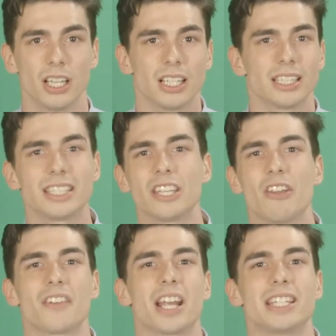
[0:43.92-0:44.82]
Let's say you
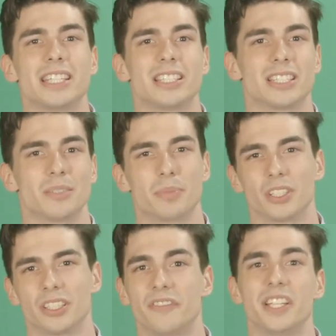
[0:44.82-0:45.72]
have an idea to
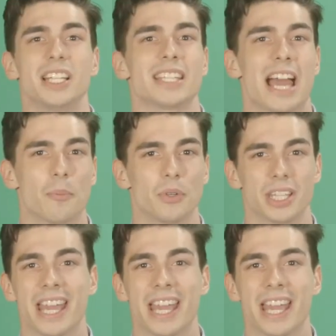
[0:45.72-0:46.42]
build a fitness app with